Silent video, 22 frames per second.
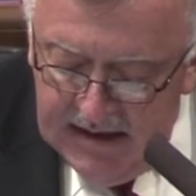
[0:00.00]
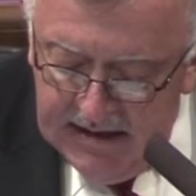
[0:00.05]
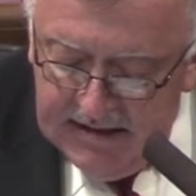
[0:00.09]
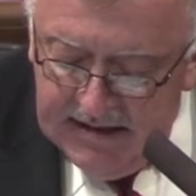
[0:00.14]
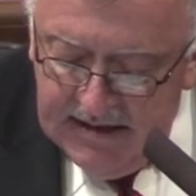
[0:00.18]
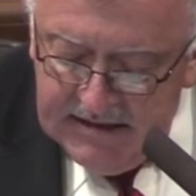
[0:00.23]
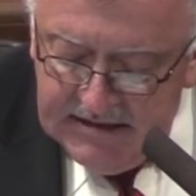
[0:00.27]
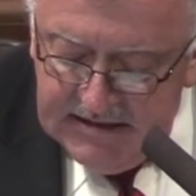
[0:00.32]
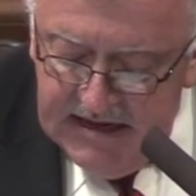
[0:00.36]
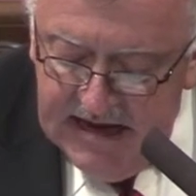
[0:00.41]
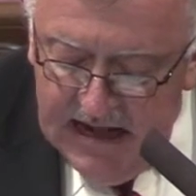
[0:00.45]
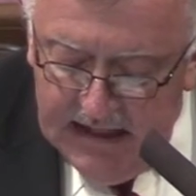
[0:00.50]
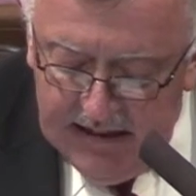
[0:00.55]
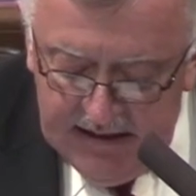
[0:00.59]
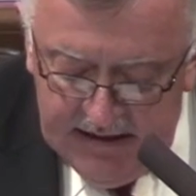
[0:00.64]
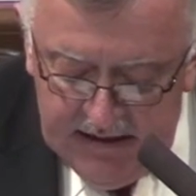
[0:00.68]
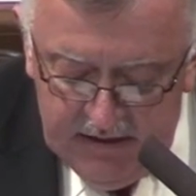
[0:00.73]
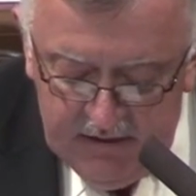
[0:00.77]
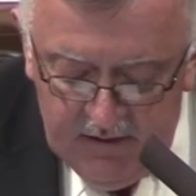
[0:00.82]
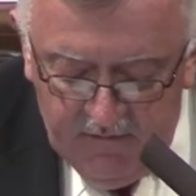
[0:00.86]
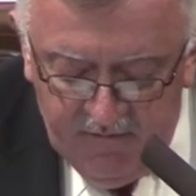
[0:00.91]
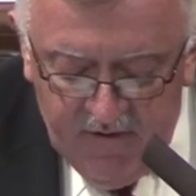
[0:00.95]
Daisy
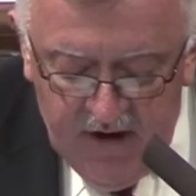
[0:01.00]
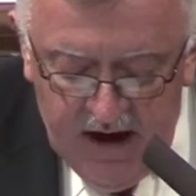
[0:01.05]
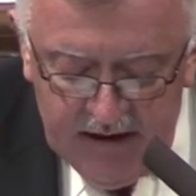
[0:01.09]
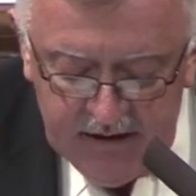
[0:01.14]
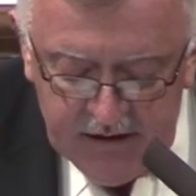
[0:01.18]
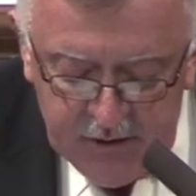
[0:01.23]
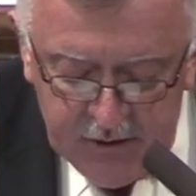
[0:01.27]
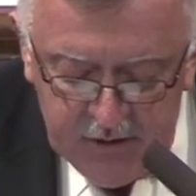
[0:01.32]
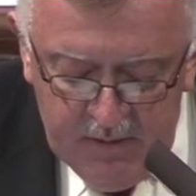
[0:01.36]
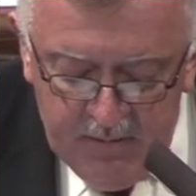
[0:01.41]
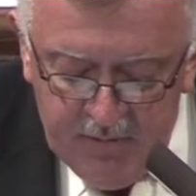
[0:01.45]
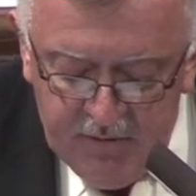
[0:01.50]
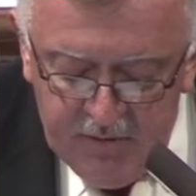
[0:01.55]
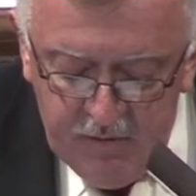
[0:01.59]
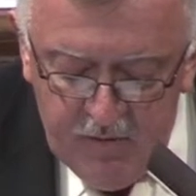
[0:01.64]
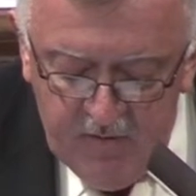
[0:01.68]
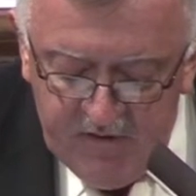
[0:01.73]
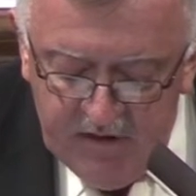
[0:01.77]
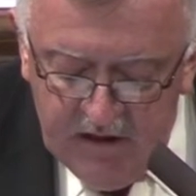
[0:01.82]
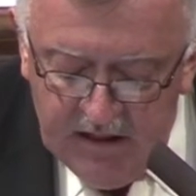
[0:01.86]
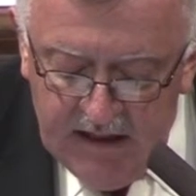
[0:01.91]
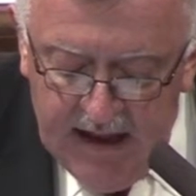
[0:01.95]
Elliott fought to
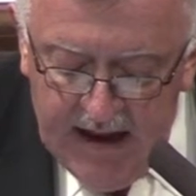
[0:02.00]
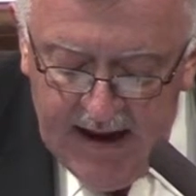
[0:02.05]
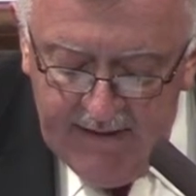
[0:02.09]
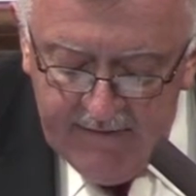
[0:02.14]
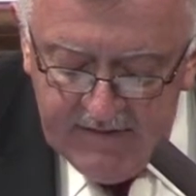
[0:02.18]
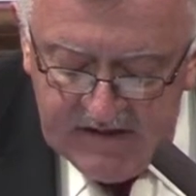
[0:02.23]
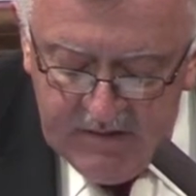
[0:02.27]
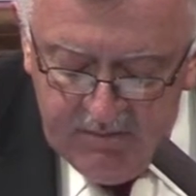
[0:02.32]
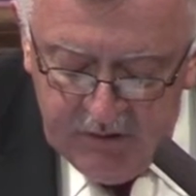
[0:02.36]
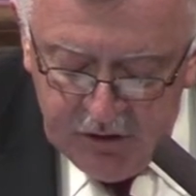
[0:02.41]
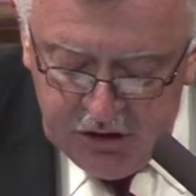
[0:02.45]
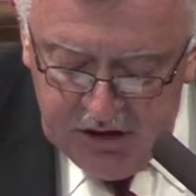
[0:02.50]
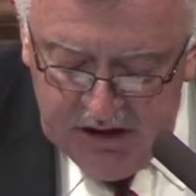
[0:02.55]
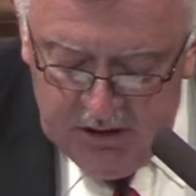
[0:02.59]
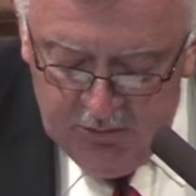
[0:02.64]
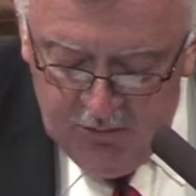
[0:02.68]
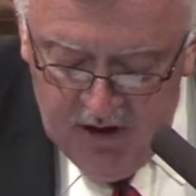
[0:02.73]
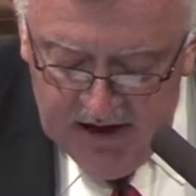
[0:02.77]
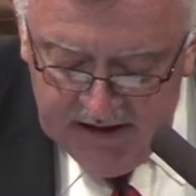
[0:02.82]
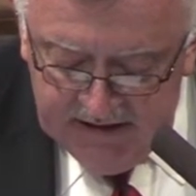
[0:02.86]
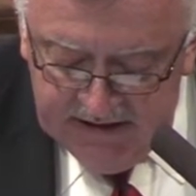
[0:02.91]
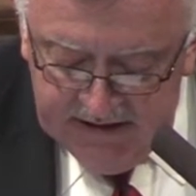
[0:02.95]
improve the lives of
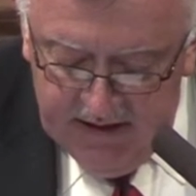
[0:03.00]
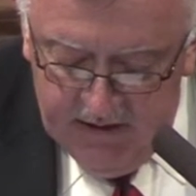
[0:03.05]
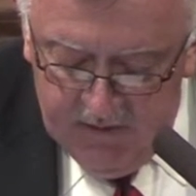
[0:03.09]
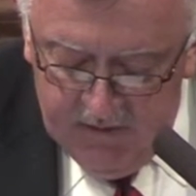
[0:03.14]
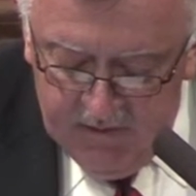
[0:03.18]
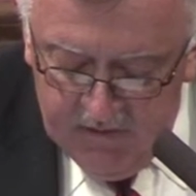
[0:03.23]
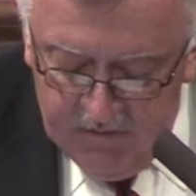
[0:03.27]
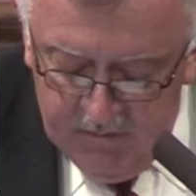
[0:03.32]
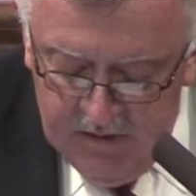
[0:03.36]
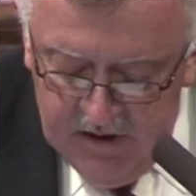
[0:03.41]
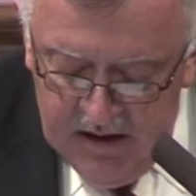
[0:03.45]
Michigan residents.